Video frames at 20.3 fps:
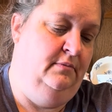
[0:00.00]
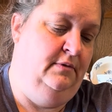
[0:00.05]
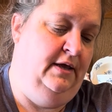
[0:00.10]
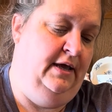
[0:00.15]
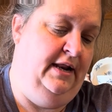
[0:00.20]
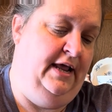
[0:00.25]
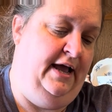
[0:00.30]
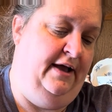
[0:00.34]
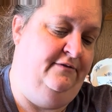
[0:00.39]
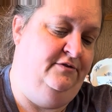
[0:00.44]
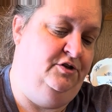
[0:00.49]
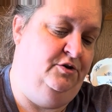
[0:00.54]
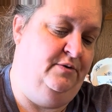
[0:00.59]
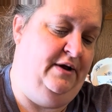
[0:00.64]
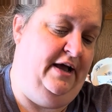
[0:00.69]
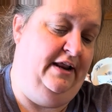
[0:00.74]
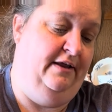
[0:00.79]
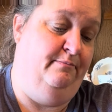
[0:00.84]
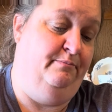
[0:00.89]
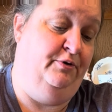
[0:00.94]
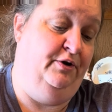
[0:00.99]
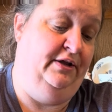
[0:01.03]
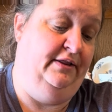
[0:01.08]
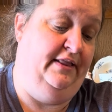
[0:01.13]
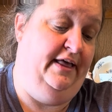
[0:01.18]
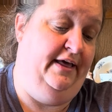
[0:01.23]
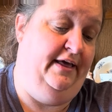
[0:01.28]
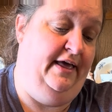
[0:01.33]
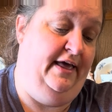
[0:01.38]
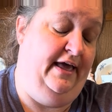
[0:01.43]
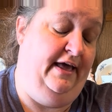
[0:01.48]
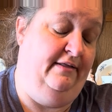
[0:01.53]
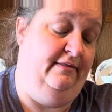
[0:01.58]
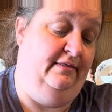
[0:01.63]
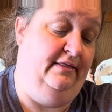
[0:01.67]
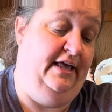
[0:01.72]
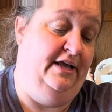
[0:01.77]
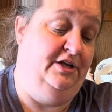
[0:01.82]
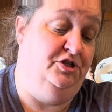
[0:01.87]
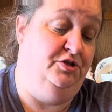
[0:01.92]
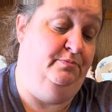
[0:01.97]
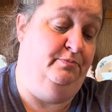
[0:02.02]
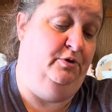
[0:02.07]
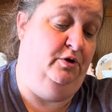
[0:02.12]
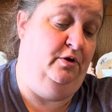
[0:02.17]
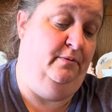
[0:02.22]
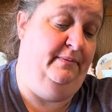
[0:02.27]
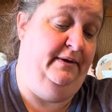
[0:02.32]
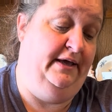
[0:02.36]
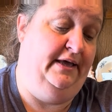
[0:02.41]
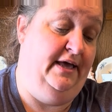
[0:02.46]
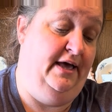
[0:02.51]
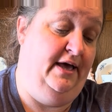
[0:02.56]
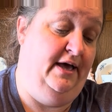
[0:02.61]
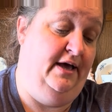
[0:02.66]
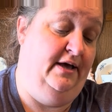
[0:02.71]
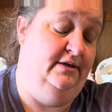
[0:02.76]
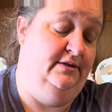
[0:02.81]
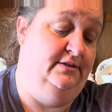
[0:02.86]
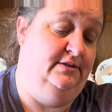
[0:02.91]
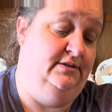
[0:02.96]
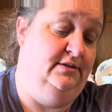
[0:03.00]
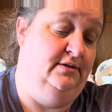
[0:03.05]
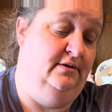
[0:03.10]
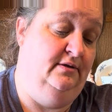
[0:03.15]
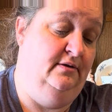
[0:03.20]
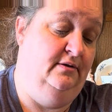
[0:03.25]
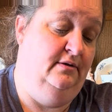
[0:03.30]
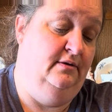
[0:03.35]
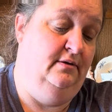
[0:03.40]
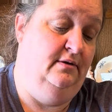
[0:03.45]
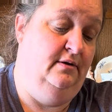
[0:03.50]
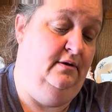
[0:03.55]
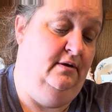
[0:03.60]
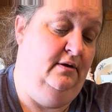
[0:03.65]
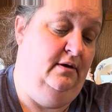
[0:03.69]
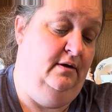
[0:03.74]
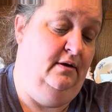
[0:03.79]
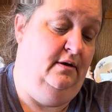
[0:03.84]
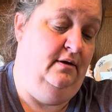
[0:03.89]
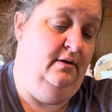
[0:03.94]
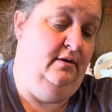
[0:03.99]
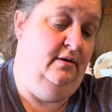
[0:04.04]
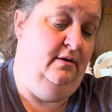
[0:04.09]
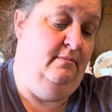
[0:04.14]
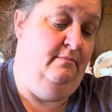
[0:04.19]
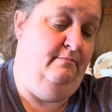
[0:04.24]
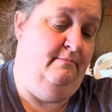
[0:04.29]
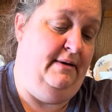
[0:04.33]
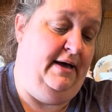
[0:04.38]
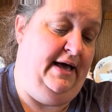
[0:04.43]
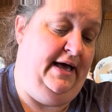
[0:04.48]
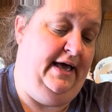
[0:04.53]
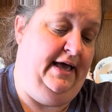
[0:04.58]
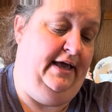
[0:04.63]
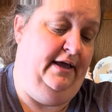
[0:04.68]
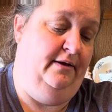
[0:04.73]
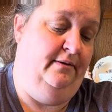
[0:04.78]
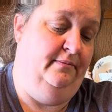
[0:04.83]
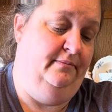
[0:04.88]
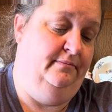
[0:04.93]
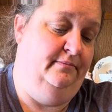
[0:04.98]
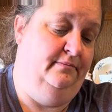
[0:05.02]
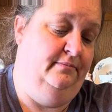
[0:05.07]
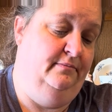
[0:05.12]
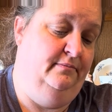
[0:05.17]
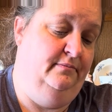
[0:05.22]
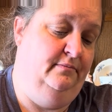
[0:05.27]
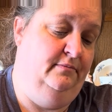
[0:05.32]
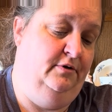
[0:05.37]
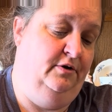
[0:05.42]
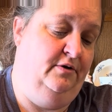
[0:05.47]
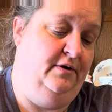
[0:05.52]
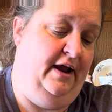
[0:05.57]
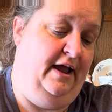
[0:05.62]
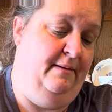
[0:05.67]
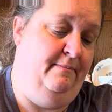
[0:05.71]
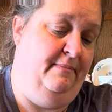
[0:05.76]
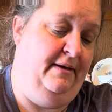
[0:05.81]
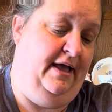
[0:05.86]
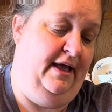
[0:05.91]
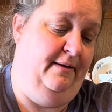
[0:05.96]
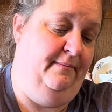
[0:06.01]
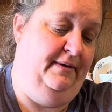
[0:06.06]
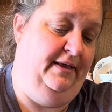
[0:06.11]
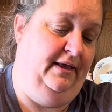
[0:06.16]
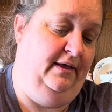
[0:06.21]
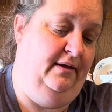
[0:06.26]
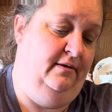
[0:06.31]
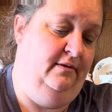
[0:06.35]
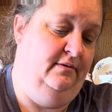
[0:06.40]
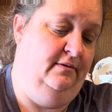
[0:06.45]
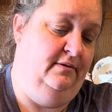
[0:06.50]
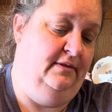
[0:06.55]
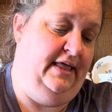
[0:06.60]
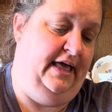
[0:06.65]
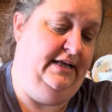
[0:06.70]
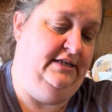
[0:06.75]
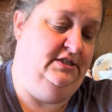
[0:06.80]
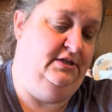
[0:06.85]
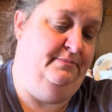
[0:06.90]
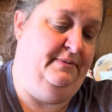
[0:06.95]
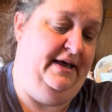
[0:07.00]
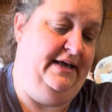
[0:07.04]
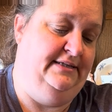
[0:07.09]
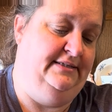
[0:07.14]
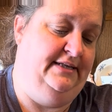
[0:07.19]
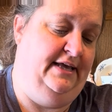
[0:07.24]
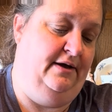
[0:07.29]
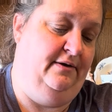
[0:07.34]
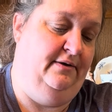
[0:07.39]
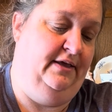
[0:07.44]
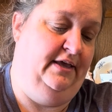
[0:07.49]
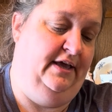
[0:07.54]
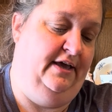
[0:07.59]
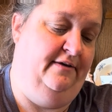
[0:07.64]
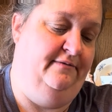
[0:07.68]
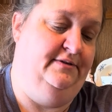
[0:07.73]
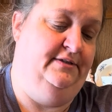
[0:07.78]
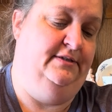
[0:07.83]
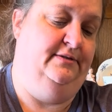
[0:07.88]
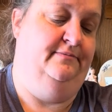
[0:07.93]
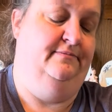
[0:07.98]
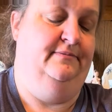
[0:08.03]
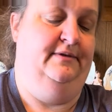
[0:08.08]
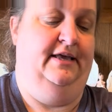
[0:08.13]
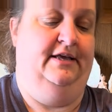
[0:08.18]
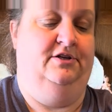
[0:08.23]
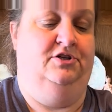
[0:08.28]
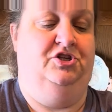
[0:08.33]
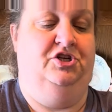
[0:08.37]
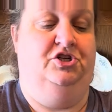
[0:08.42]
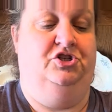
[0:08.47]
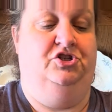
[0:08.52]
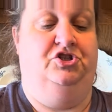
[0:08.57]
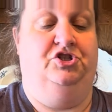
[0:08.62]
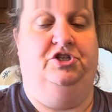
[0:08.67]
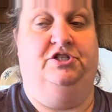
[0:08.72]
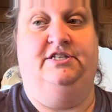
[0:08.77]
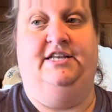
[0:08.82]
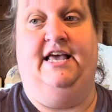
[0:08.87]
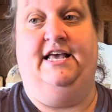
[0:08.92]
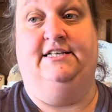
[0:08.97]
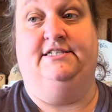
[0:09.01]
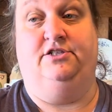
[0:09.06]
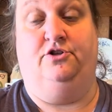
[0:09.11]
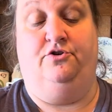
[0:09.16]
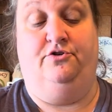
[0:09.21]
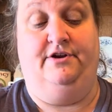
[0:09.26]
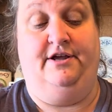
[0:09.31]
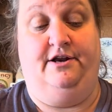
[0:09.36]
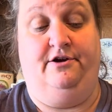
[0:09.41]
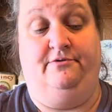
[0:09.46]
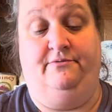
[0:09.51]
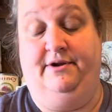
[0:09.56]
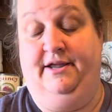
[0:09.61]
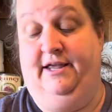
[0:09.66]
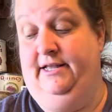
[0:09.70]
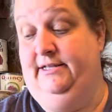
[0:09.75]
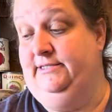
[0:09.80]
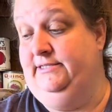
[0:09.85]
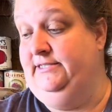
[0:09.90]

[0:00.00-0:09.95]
And I have to write it pretty legible because my grandbaby likes to pass out gifts. And she just has learned how to read.